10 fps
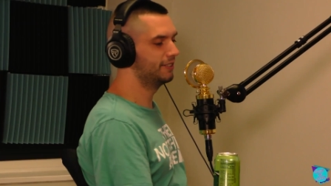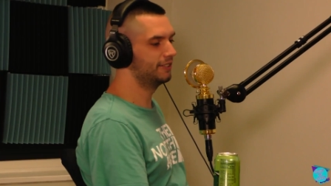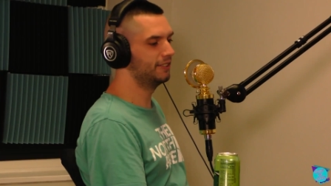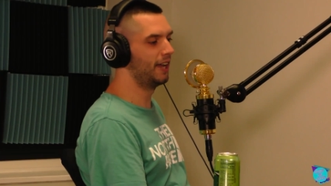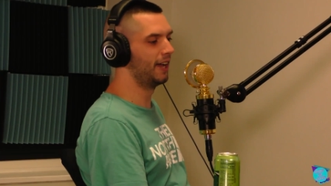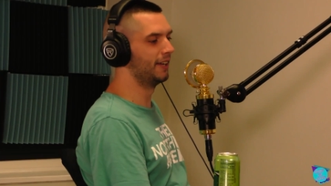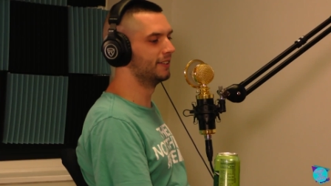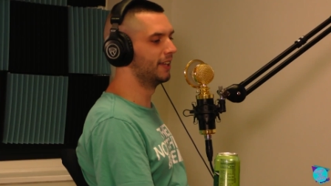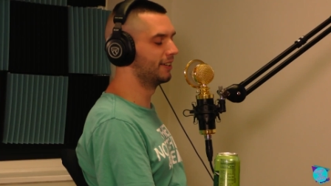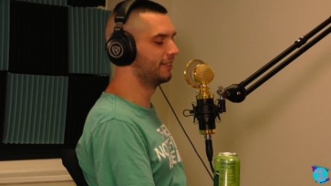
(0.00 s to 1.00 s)
yeah,
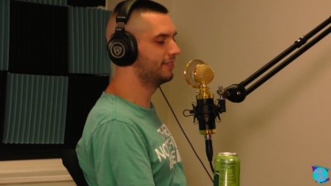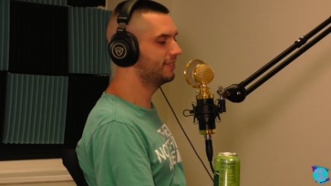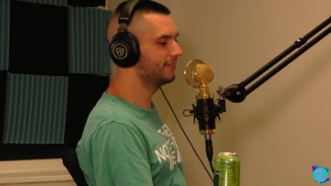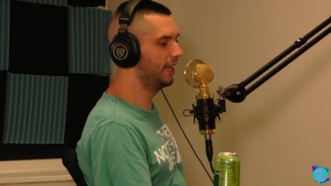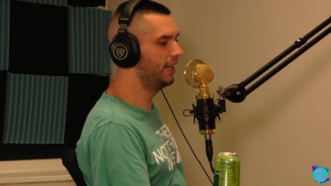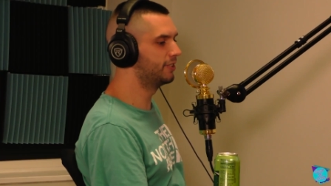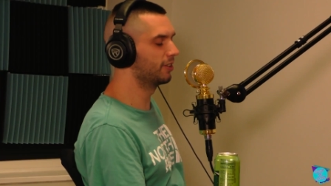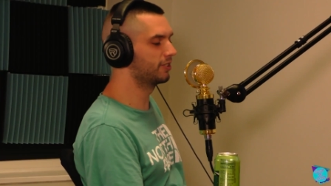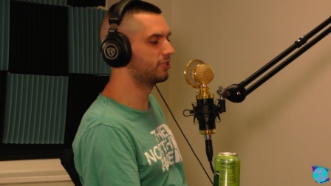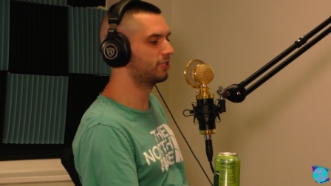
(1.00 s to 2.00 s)
and then he
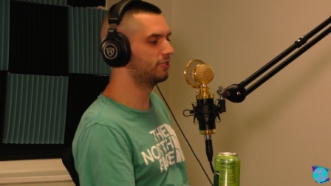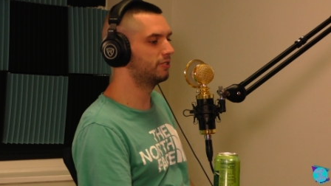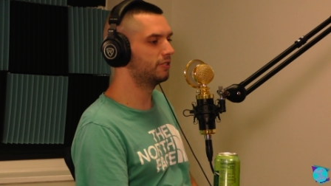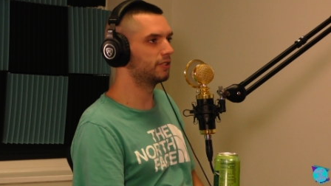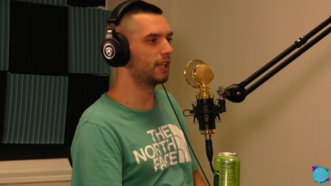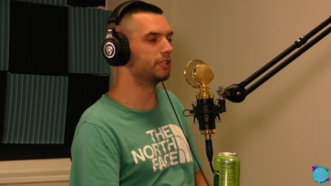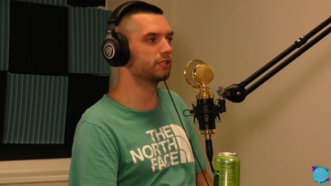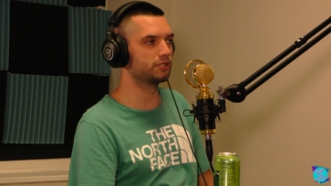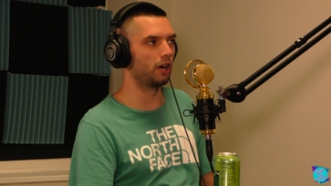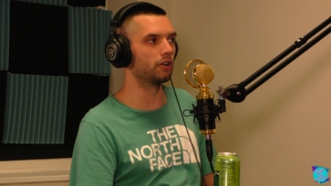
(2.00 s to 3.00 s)
took. They
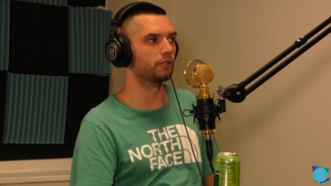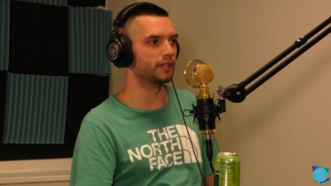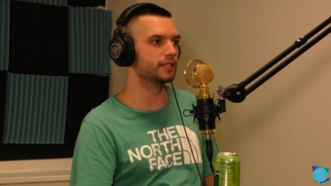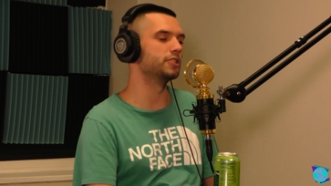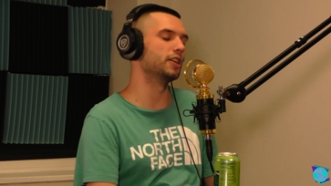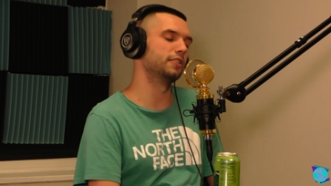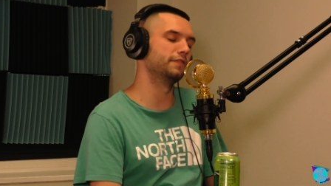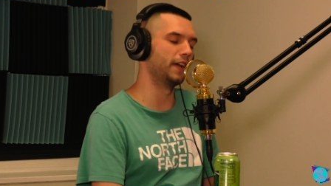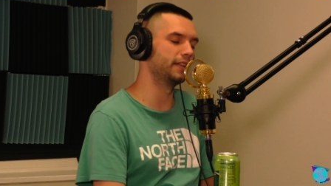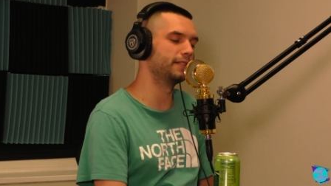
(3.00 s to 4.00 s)
took Darnold. He's a Jets
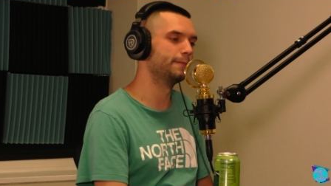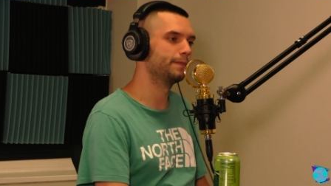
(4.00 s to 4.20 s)
fan. Yeah.